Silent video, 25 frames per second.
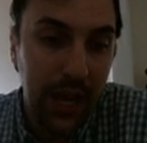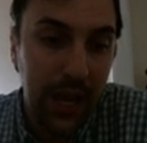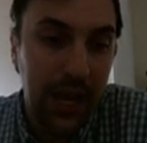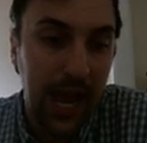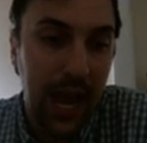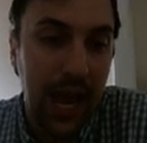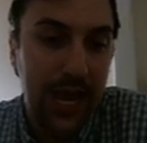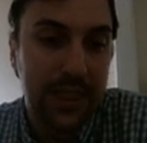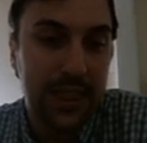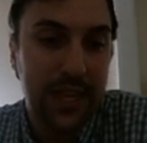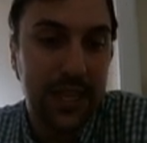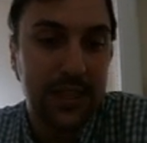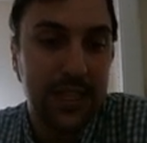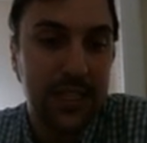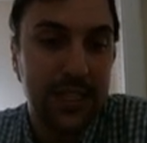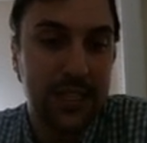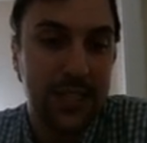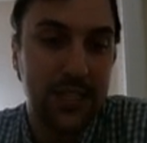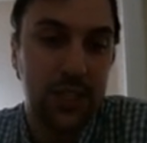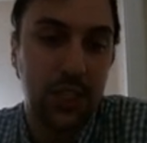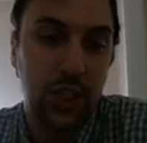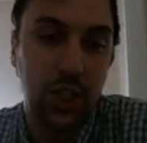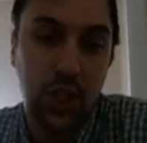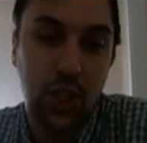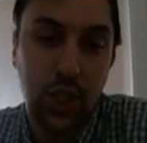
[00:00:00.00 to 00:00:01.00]
I think this
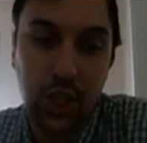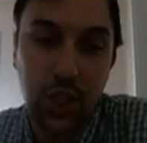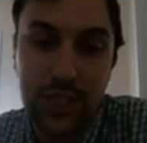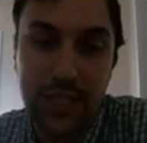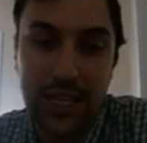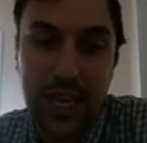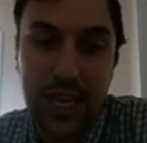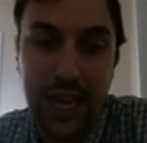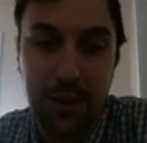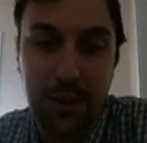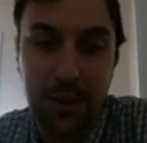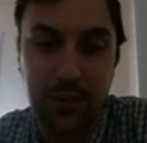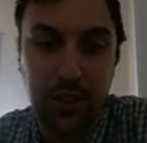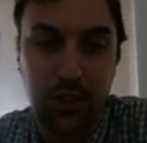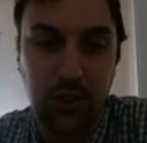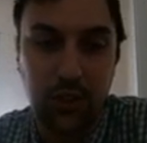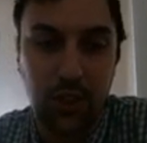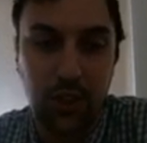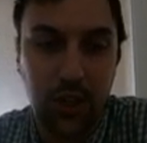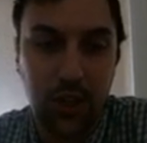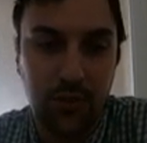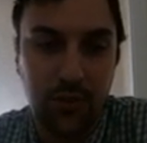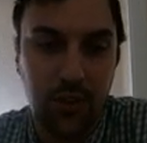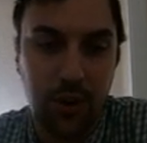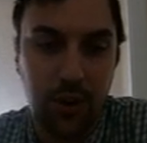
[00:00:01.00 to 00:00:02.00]
is a good game to
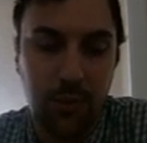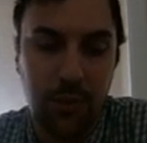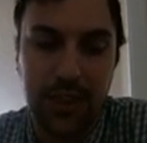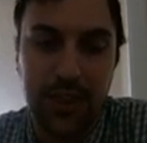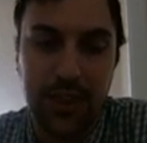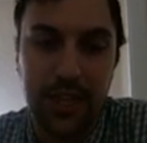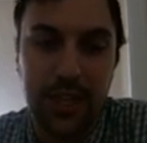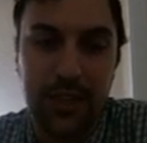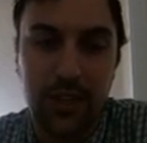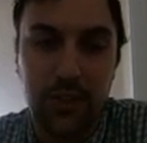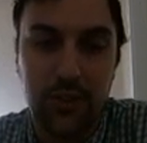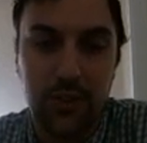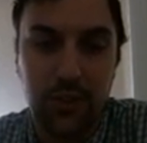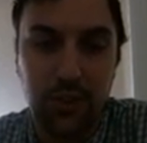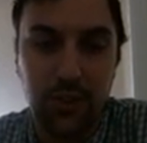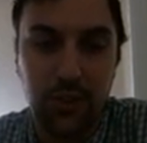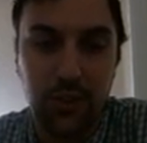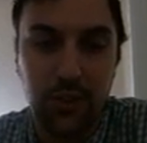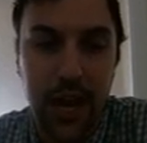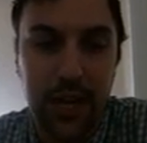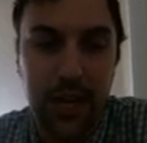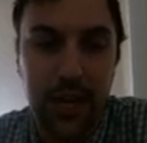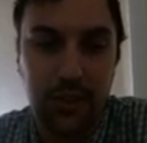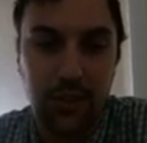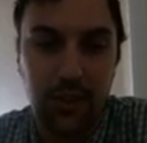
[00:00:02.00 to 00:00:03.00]
learn from. I think there's a
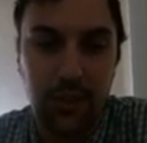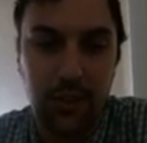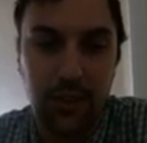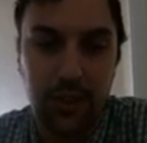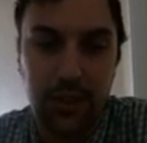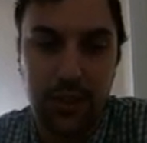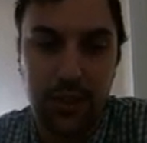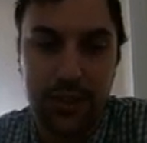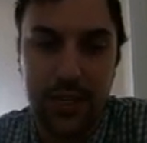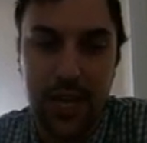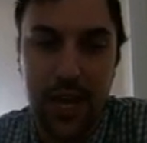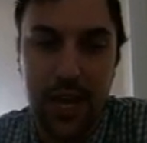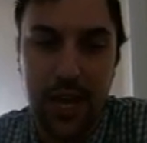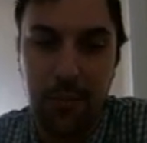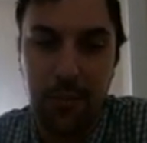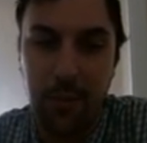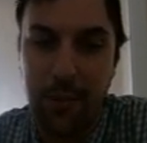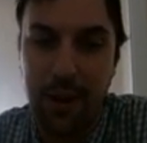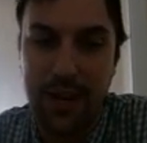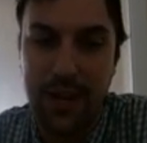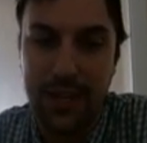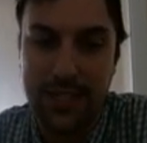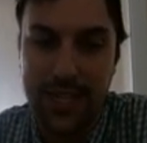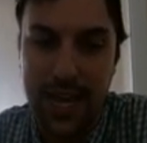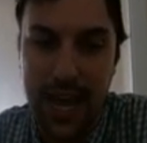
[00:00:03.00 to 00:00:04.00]
lot to learn in this game
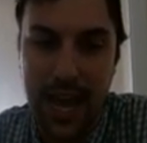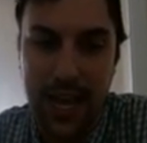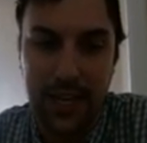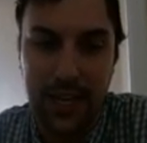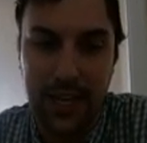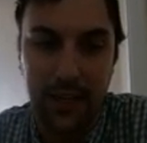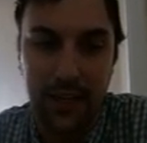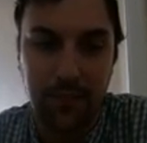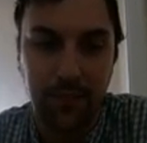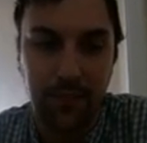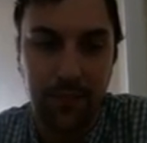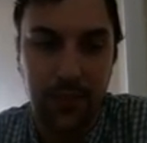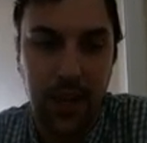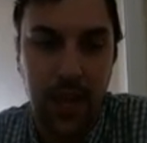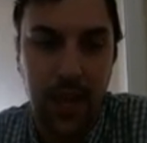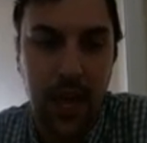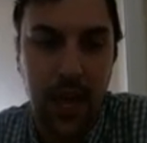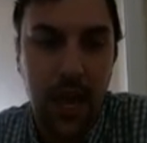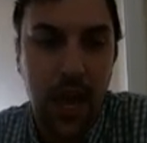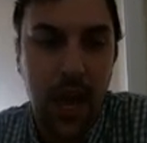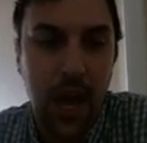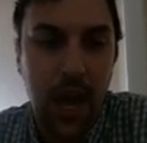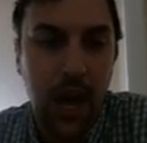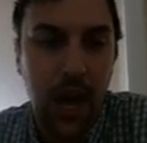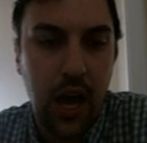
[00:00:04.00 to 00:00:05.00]
about attacking.
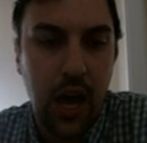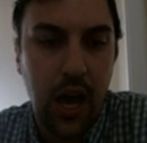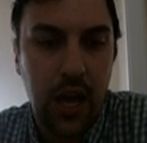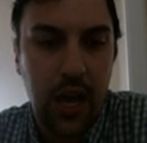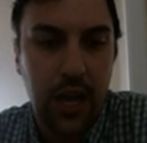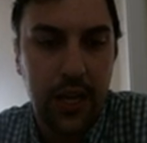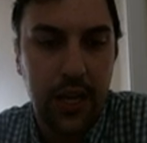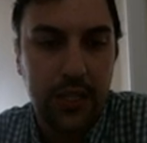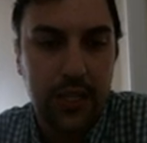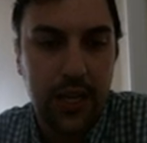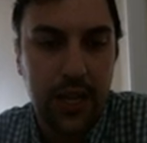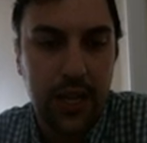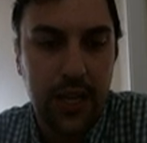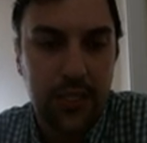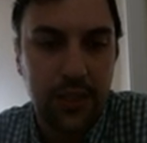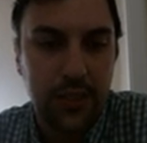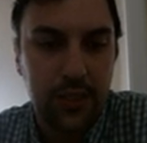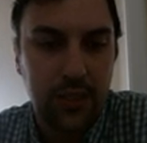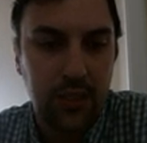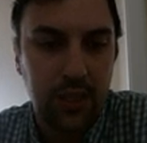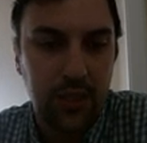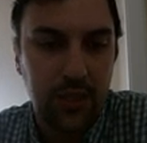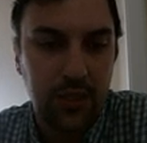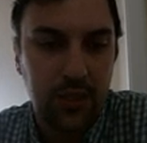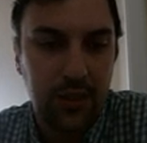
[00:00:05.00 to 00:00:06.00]
It does
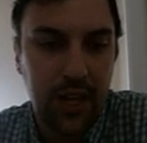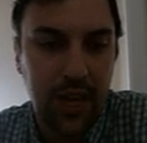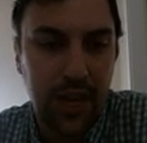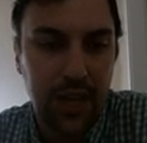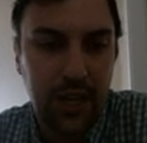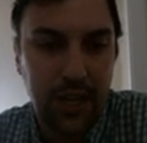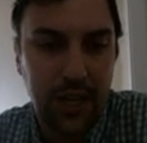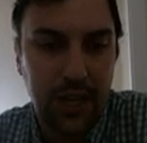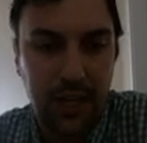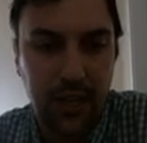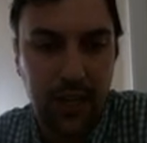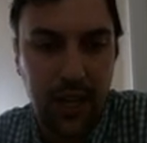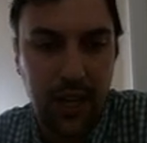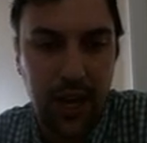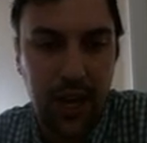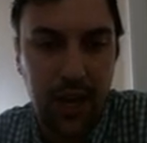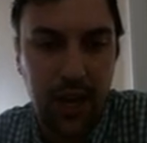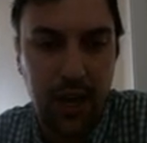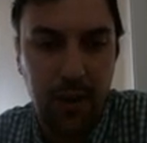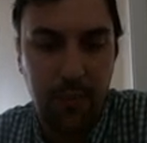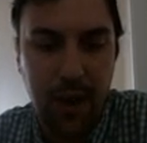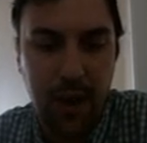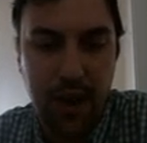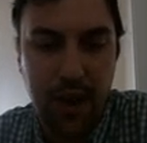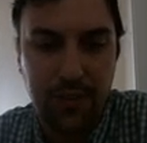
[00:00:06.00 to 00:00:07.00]
look like
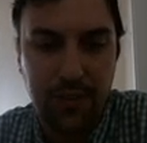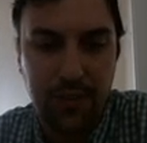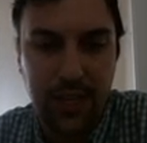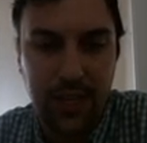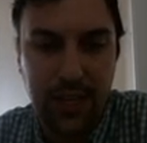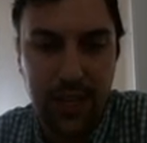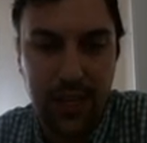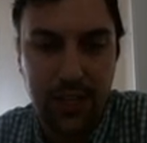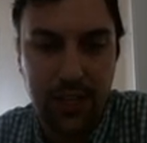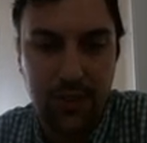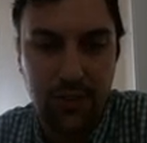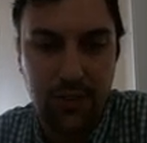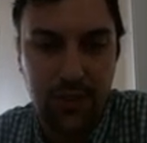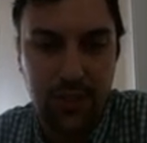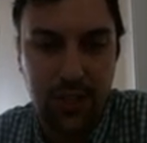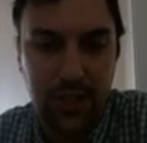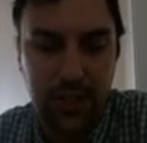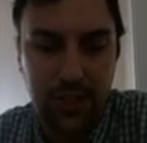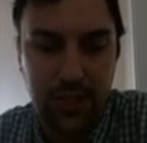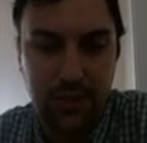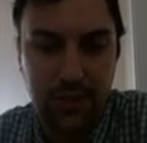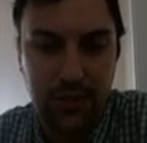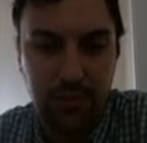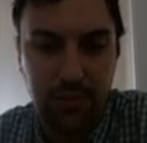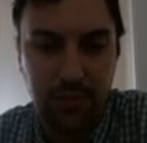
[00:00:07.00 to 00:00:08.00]
everything interesting
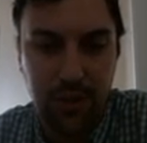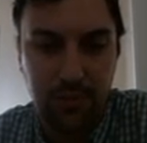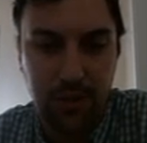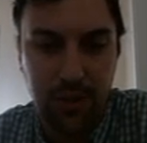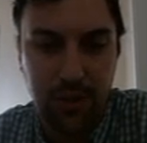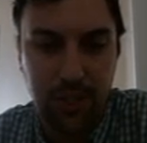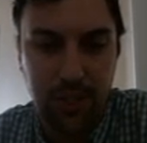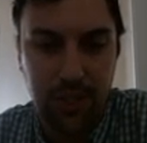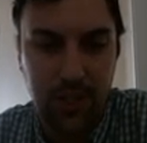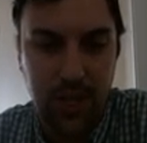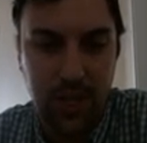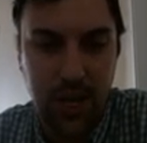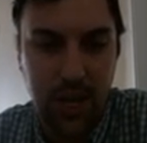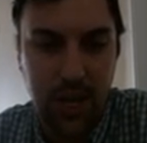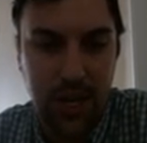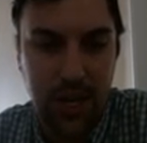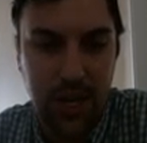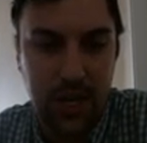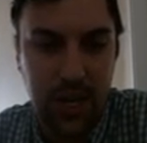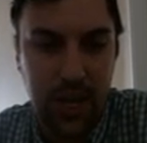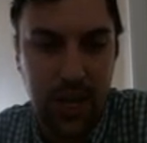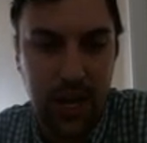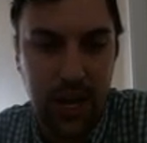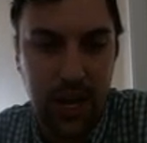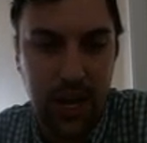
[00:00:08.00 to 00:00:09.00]
is pretty much
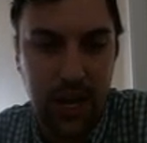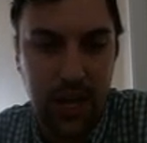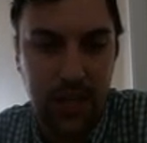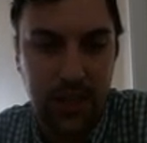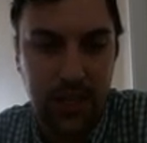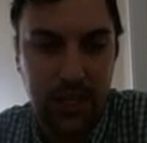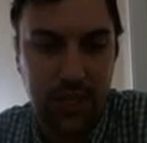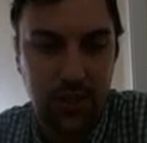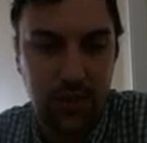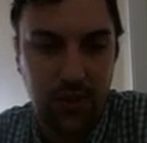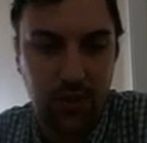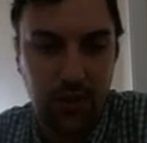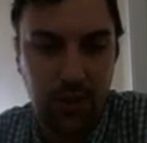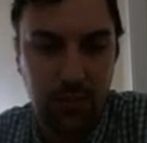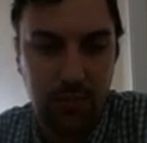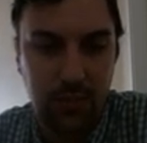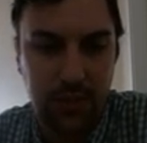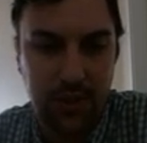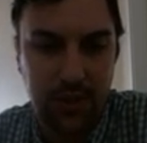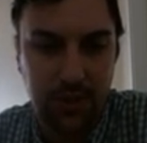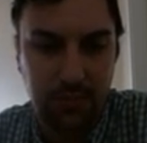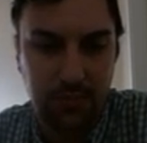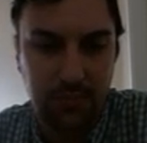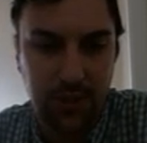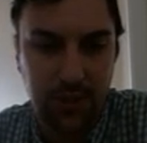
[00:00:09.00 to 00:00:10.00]
done. This group
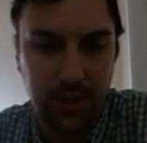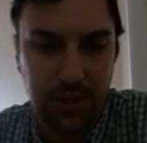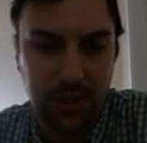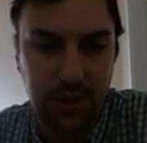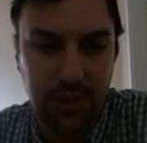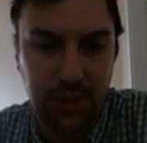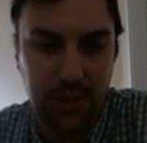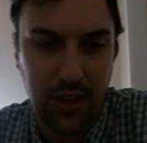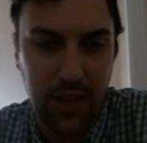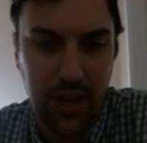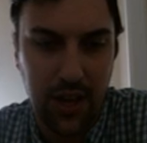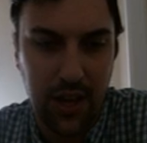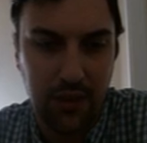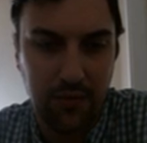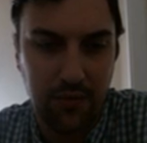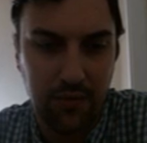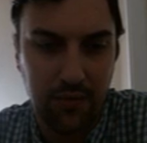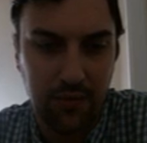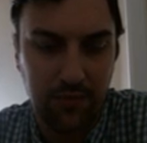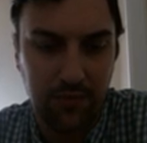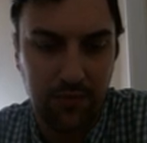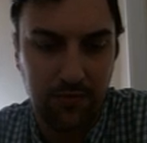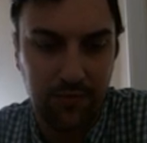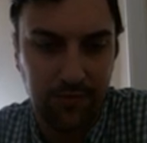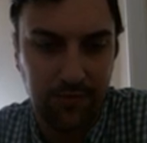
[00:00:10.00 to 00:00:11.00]
is completely live,
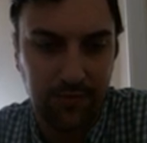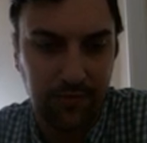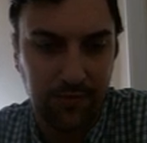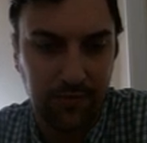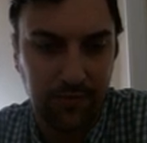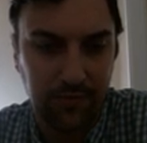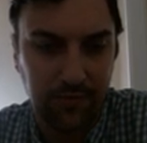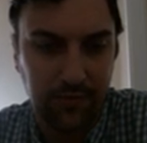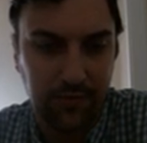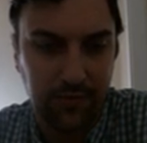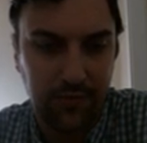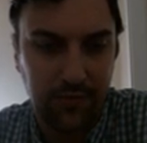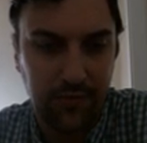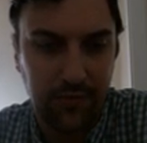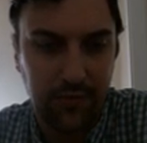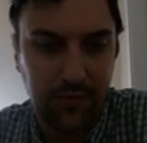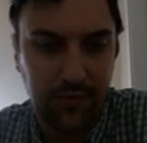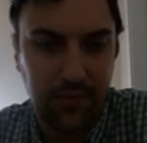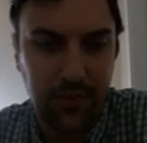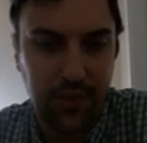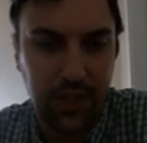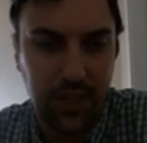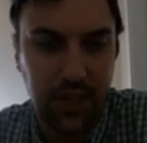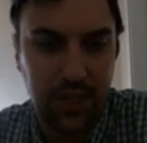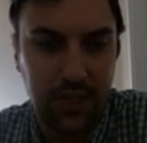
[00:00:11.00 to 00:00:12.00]

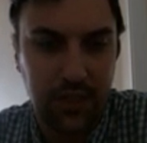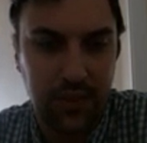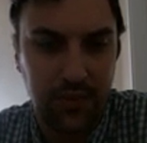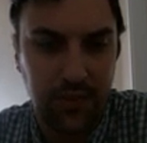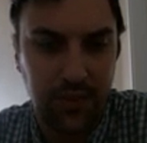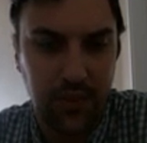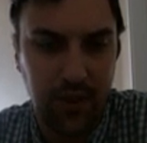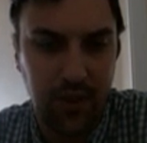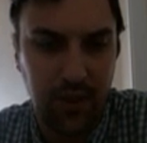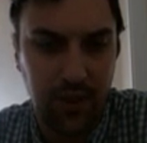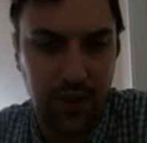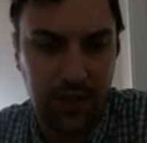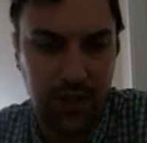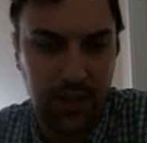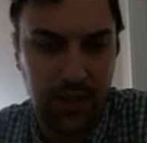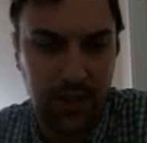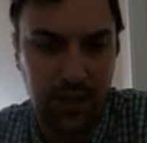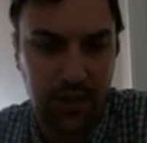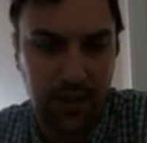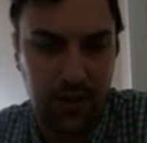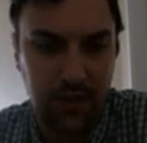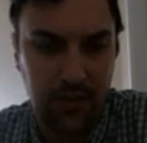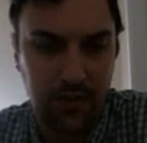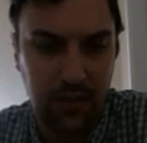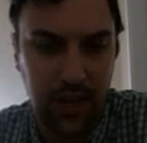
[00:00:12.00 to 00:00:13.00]
as far as I
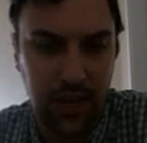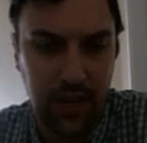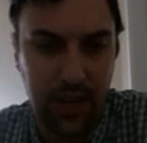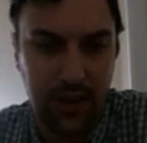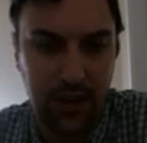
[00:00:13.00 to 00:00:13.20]
know. Yeah.